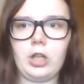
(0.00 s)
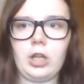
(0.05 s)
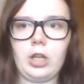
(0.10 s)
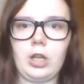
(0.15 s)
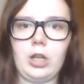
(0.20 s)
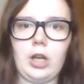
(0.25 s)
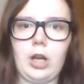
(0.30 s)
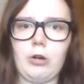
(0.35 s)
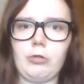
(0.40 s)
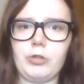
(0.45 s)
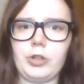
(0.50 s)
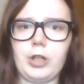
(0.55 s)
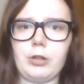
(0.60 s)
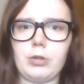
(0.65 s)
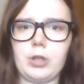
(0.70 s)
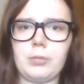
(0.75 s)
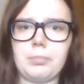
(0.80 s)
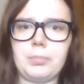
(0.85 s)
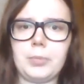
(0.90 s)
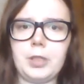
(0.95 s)
Now there
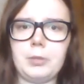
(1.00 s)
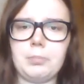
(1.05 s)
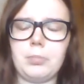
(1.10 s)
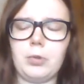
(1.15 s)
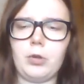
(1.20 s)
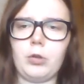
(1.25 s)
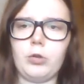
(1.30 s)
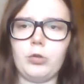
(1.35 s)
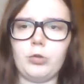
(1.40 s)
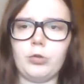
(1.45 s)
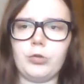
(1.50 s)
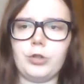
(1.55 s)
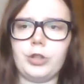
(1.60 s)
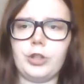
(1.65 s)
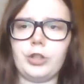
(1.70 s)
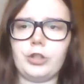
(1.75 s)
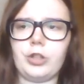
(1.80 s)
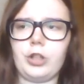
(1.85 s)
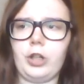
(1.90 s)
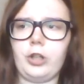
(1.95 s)
are people who
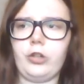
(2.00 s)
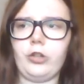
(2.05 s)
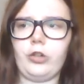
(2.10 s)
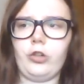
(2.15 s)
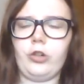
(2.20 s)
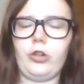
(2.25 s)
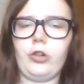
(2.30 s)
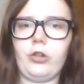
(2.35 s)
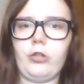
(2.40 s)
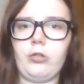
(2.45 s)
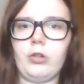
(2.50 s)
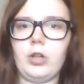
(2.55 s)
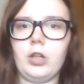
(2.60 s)
did, I don't know,